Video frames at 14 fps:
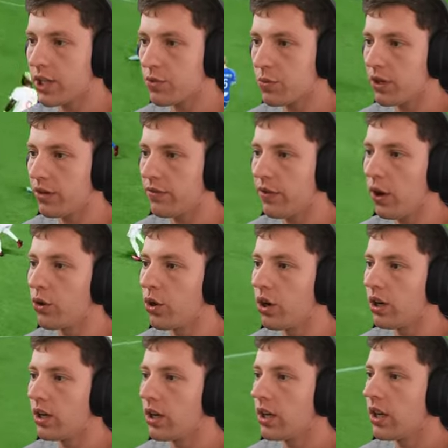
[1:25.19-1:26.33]
Nice win.
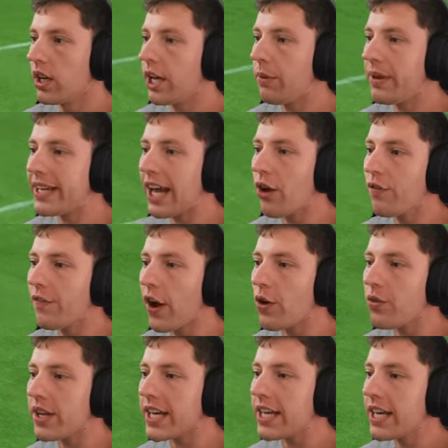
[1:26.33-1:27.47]
Fodor. Here we go,
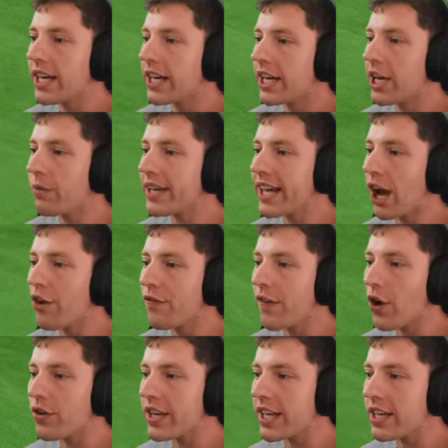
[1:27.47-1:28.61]
Fodor. Here we go,
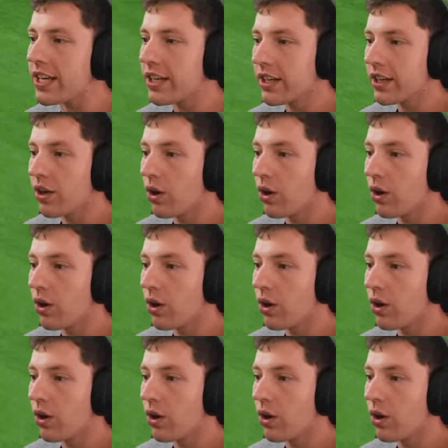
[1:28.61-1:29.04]
Fodor.